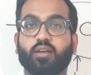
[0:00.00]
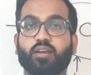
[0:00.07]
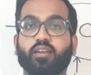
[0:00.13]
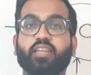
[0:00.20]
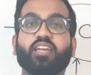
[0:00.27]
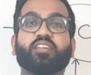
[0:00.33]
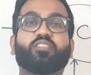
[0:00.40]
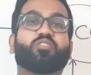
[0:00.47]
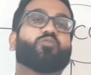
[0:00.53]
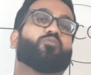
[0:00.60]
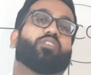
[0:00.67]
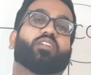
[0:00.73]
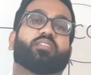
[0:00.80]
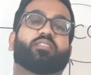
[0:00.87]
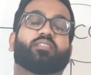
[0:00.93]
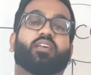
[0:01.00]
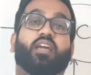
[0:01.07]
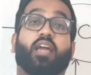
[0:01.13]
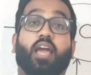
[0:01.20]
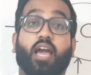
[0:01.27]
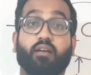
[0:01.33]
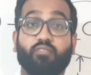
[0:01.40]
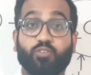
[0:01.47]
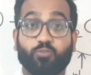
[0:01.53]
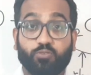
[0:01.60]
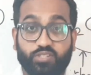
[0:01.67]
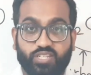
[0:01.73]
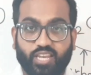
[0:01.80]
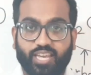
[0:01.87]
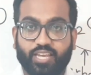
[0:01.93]
Dear students, have a
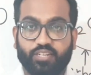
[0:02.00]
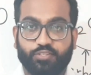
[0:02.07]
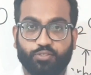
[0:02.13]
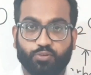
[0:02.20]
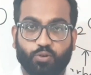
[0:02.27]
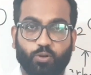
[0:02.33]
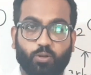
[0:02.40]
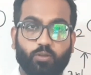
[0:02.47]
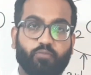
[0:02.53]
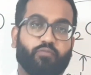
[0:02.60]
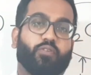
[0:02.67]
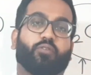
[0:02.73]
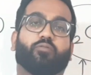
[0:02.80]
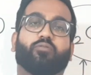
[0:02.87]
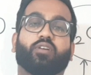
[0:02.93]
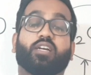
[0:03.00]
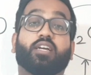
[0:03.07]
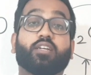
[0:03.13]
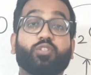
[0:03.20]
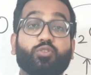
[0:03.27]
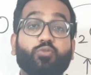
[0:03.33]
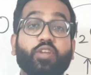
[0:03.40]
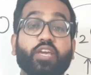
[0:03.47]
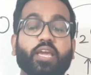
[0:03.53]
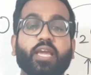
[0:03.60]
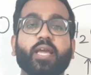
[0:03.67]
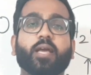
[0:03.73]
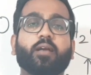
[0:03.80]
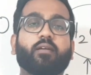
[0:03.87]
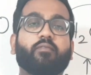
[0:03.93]
good day to all of you. Today,
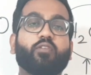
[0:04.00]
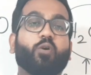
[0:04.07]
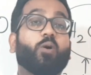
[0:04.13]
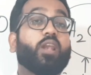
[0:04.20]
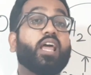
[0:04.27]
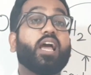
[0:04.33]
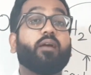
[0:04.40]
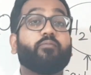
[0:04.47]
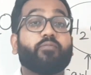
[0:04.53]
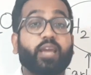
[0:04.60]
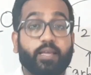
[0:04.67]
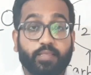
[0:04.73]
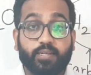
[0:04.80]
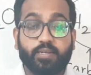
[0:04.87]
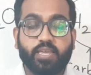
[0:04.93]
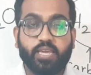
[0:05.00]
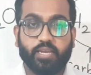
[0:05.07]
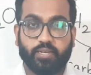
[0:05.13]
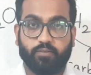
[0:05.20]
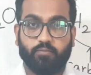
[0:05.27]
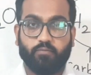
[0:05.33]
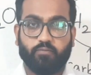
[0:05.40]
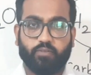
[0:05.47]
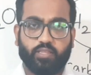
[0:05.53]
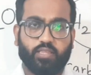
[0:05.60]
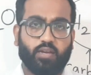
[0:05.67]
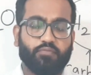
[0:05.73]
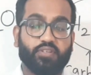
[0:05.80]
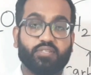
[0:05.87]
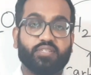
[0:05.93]
we all have gathered here with
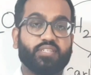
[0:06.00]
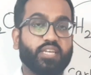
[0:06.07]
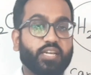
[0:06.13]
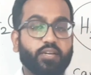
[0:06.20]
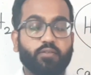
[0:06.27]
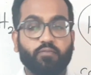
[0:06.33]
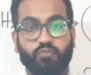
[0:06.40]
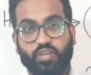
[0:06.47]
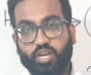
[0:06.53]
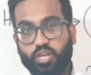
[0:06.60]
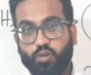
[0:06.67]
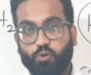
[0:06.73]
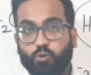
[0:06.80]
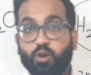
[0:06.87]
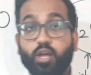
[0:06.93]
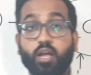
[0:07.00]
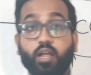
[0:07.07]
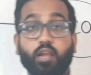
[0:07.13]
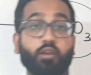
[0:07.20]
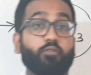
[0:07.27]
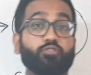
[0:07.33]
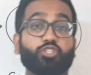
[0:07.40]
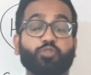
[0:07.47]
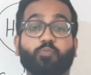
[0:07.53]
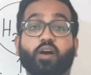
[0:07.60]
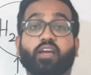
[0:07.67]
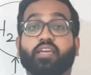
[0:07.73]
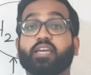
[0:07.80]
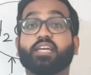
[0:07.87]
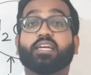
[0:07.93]
our second video launched
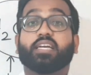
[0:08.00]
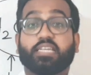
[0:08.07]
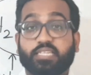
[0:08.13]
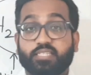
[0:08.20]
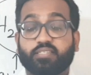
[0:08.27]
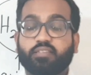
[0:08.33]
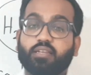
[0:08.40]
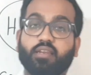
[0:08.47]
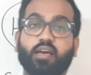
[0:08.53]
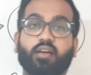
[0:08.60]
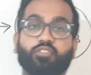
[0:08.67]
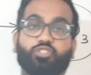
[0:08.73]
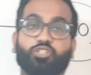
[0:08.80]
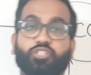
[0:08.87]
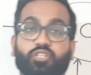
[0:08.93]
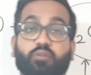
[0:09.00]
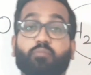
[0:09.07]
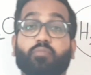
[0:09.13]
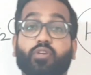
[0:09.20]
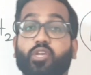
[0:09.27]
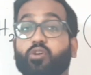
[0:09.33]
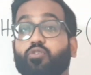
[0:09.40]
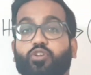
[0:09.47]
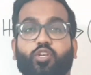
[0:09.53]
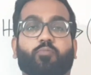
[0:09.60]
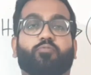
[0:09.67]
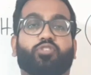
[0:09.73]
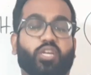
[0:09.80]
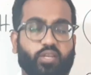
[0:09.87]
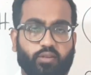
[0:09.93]
by Argentum YouTube
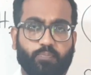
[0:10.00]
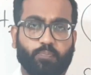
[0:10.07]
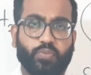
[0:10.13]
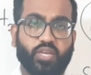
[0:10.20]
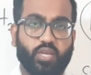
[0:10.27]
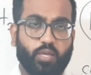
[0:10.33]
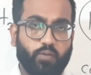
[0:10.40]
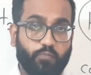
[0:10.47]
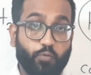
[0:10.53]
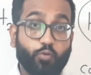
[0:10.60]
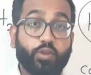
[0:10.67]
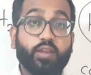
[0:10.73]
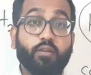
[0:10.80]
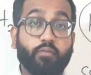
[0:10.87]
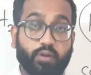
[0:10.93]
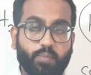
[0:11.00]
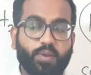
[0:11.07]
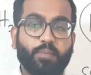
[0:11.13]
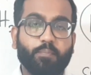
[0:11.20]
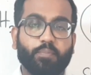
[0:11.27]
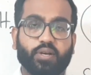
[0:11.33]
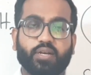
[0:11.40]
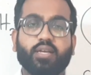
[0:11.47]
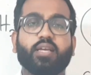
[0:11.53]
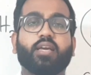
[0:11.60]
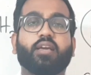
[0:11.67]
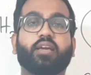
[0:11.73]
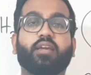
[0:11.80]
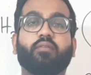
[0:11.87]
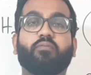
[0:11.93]
channel. If you can remember,
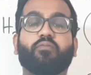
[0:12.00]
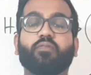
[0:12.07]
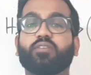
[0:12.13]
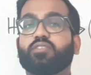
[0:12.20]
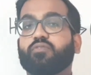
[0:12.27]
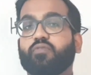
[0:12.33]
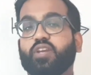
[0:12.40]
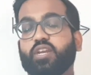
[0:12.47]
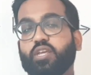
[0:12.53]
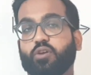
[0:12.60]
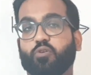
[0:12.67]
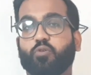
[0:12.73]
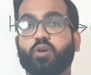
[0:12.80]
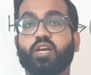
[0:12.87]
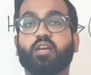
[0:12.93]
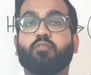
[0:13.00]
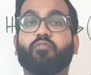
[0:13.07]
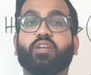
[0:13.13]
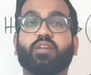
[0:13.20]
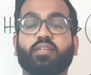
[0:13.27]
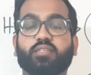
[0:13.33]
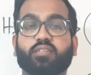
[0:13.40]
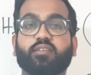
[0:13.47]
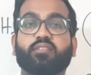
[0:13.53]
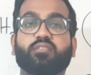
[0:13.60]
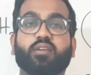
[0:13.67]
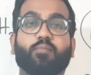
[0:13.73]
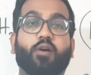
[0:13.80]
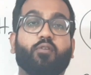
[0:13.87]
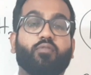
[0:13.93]
in first video, we discussed
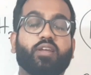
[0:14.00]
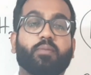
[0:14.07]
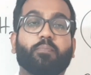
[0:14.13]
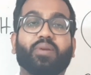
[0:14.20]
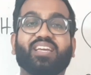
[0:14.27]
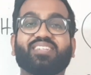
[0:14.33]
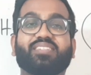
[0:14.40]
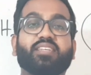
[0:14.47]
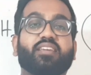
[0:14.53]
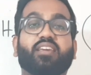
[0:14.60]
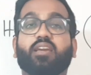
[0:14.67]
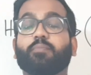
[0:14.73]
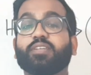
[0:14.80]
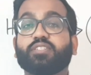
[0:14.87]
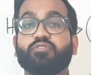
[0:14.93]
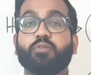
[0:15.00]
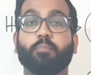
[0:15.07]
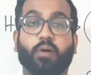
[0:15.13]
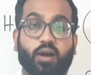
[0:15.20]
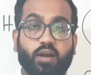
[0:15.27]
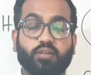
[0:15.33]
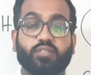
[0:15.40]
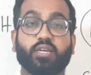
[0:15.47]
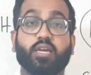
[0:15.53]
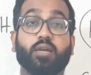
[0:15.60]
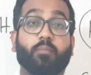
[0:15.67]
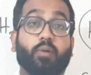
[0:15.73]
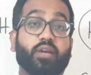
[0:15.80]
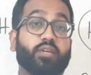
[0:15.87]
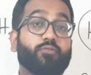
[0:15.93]
about a basic chemistry part
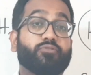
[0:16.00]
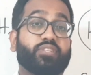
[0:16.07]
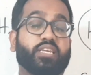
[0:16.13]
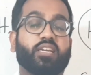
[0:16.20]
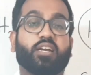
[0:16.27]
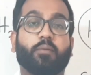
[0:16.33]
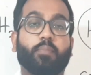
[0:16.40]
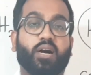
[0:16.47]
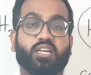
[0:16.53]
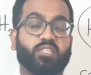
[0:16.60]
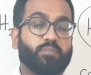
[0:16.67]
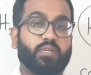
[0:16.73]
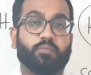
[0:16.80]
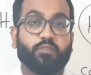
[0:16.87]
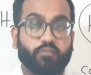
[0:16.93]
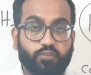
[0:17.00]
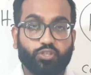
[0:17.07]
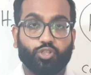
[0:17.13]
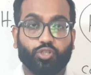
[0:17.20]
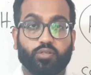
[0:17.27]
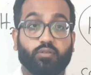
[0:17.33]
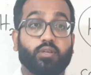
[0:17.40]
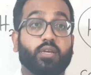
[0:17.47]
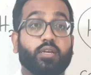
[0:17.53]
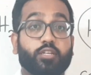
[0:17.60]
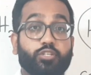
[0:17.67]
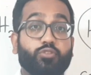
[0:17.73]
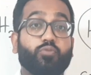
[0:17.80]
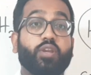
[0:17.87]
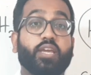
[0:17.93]
by using a past paper question.
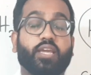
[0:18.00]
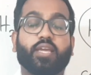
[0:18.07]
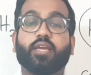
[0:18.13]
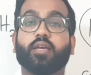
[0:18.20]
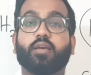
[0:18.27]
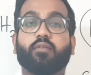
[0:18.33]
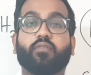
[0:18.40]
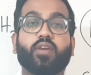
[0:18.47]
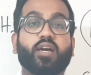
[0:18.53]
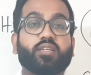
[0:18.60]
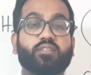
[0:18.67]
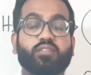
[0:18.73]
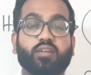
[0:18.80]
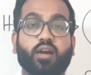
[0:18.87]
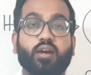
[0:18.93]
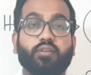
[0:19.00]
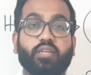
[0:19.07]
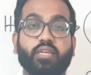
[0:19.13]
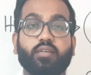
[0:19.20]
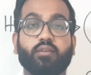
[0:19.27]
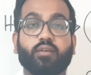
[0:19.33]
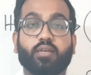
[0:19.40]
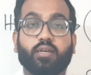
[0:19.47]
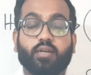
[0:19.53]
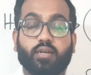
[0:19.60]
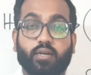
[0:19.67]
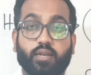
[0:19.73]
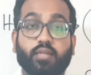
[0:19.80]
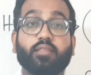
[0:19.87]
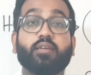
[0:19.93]
Today, we are starting
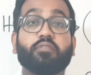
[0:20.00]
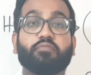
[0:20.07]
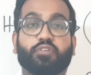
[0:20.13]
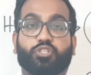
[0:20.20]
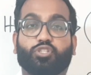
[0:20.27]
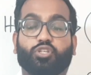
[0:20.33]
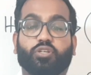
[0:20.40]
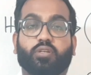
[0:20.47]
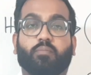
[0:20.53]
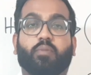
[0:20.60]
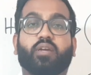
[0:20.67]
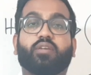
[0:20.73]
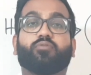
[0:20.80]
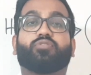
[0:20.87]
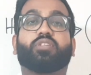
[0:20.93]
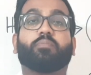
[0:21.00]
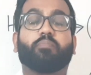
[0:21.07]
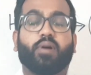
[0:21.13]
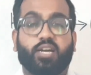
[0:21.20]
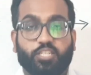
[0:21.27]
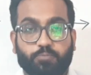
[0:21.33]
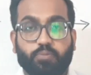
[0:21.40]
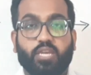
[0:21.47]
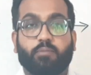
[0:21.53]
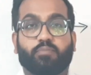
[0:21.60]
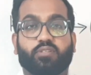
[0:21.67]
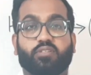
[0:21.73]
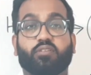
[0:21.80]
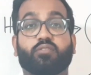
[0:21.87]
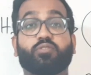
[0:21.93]
another question by using past
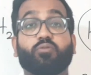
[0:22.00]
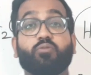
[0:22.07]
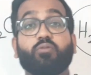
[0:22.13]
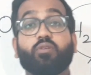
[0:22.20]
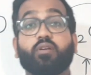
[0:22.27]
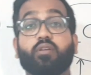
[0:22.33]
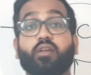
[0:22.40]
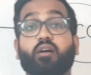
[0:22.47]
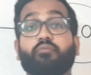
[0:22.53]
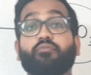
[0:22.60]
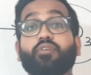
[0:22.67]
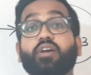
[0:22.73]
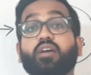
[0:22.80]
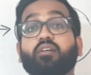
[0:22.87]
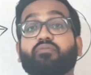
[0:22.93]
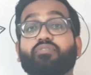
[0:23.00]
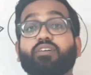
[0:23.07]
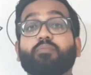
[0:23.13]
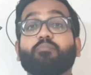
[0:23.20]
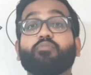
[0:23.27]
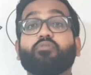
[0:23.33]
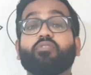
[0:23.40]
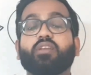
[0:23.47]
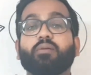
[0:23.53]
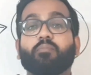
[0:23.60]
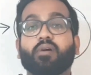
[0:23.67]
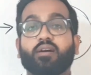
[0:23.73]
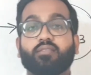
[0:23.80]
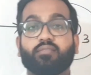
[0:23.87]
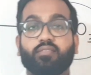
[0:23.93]
papers. So, now February
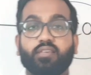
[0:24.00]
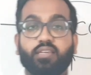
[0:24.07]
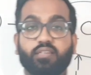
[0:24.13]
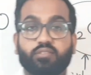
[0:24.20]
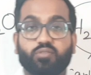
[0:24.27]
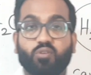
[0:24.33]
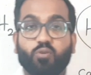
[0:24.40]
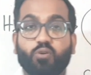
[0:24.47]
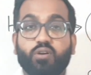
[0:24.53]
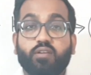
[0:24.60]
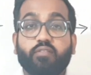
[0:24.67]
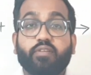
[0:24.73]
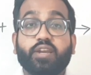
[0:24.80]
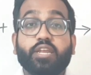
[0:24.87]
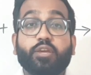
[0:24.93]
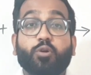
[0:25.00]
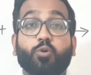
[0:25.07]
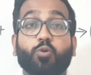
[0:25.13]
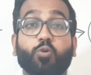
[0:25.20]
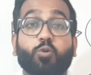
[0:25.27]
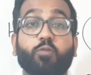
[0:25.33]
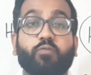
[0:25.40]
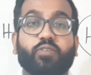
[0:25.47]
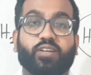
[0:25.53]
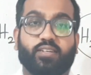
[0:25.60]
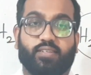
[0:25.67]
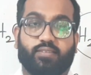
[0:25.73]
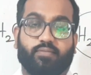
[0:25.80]
month is already over,